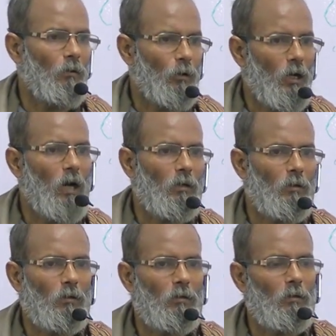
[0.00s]
or
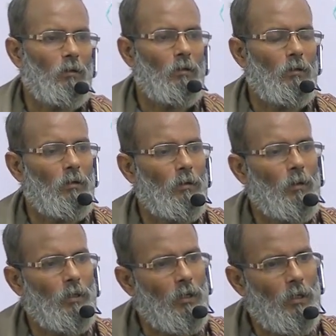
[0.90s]
cut
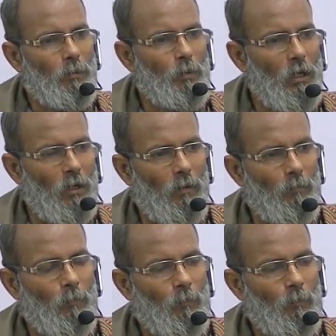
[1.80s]
in the tibial nerve,